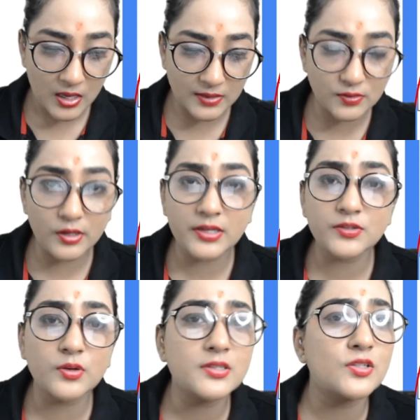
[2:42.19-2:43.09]

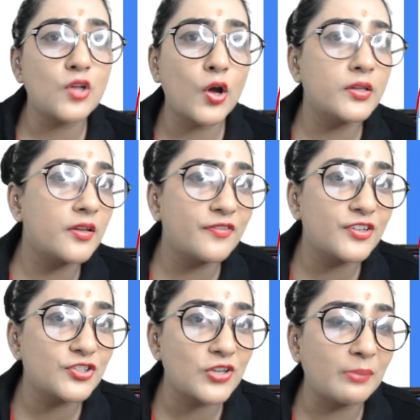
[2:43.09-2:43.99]
Exotic, so it's not the
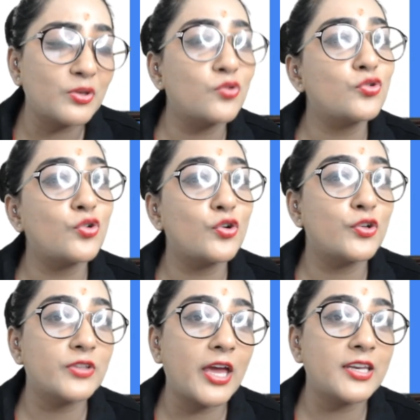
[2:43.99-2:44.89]
first chapter. Who told
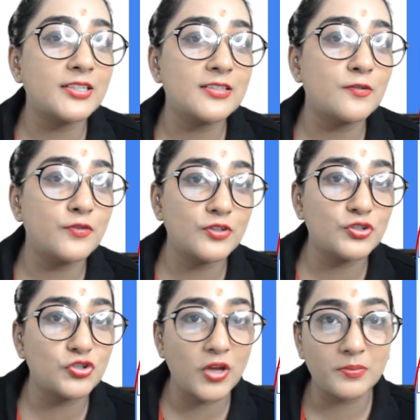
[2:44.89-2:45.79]
you that it's the
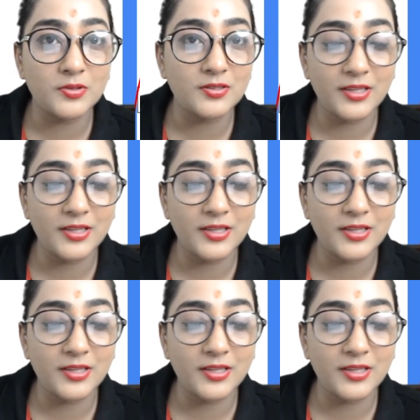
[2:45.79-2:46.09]
first chapter?